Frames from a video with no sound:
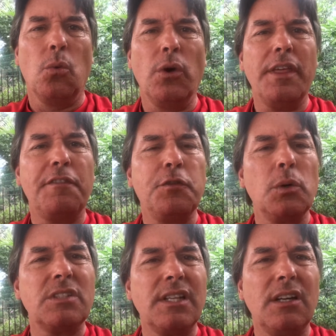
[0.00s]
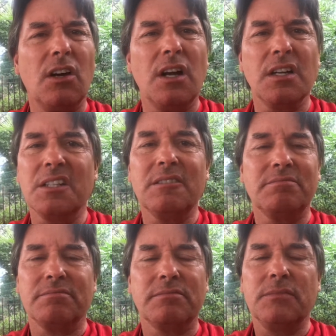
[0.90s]
Will they fool us any longer?
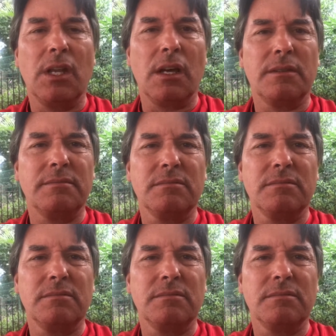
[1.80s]
No.